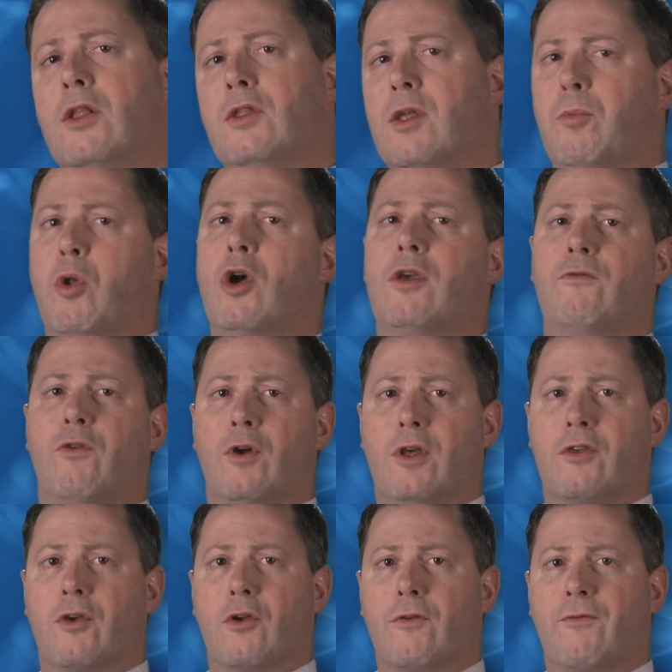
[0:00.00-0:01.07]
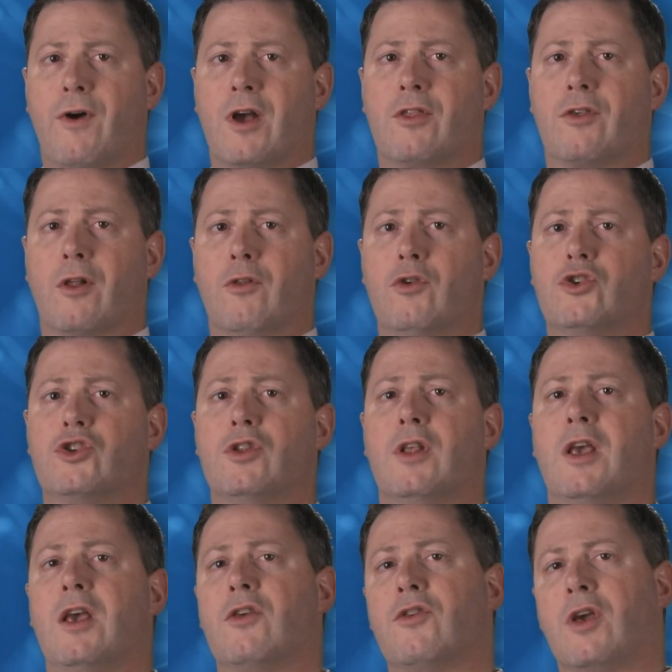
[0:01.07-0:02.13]
Deploying fully certified
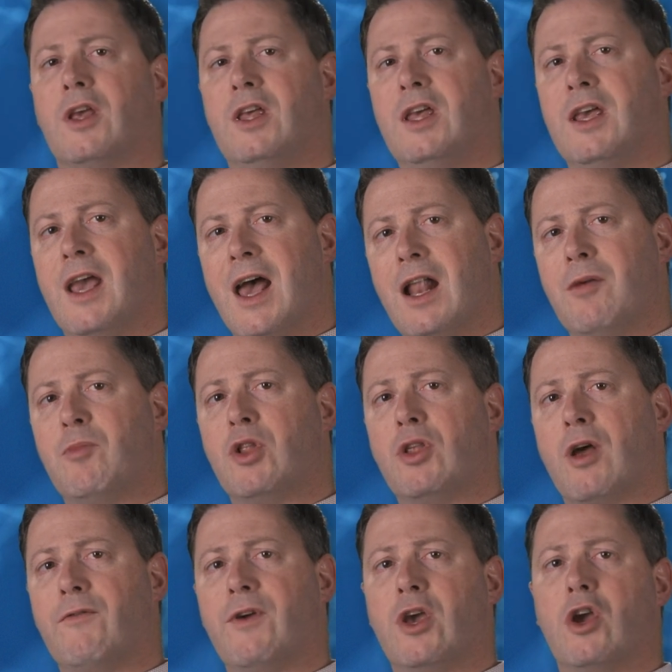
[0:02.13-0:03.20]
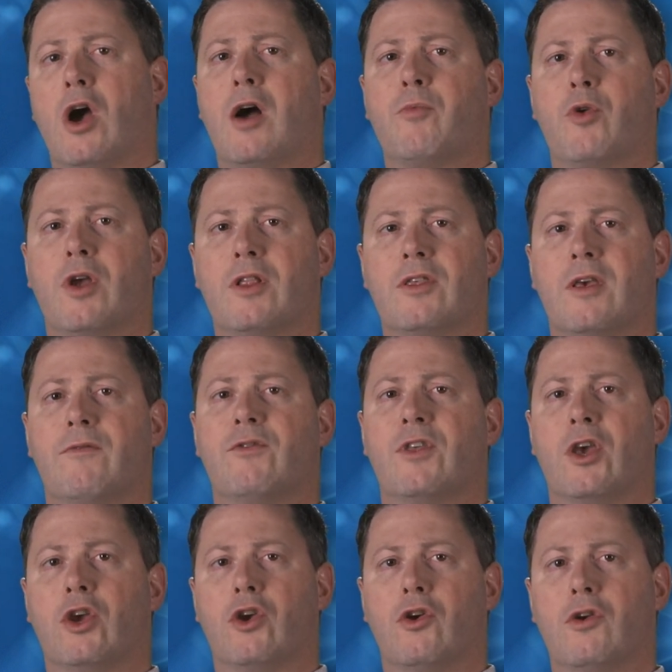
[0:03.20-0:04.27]
solution is a key element of a comprehensive
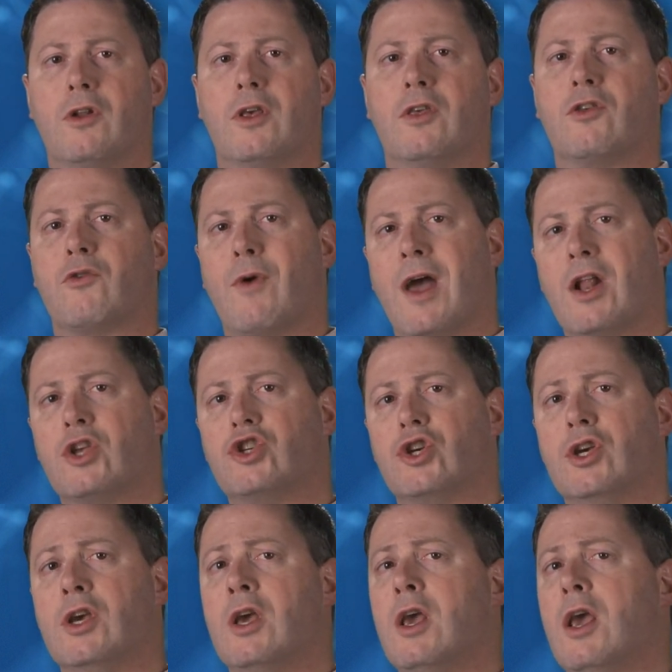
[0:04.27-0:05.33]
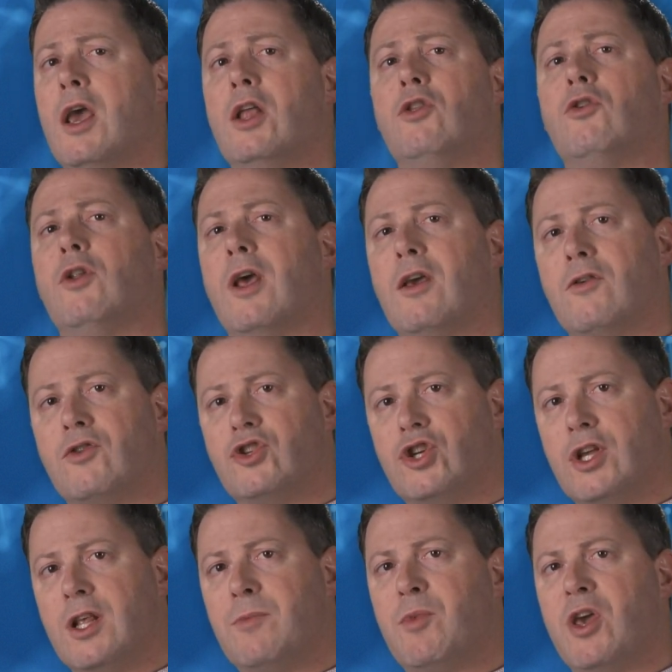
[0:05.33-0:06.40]
security strategy in today's
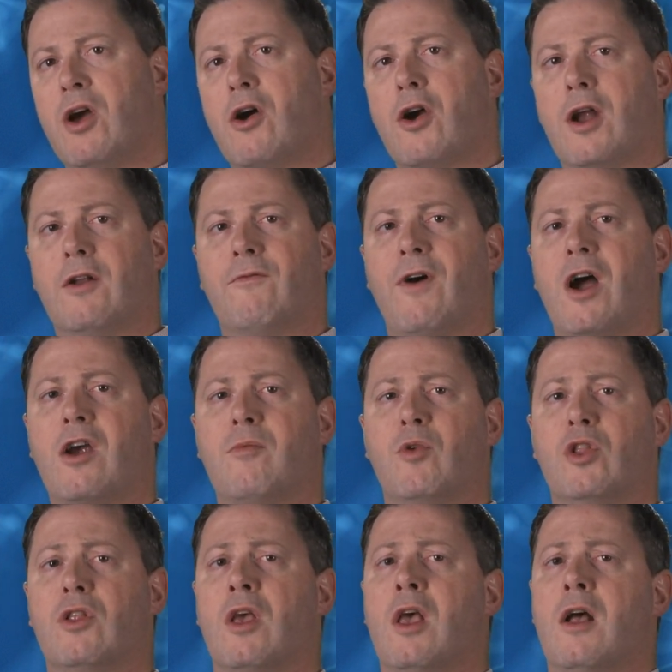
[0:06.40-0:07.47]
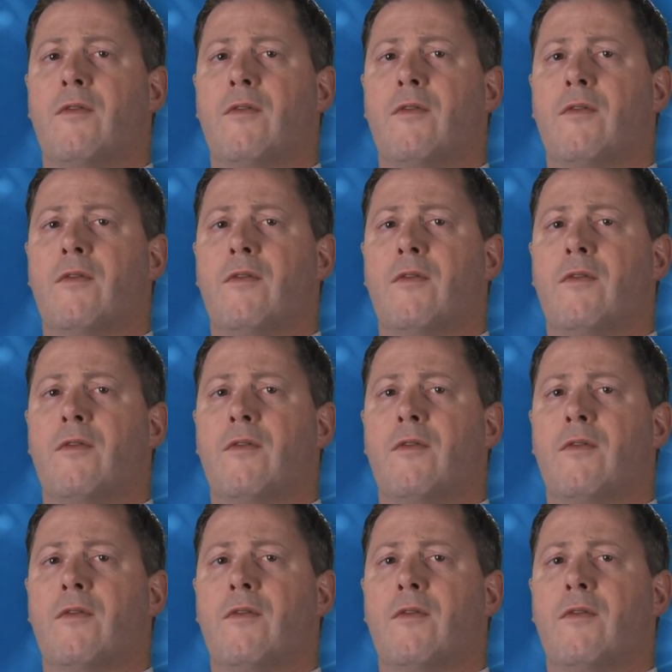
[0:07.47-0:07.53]
G D P R environment,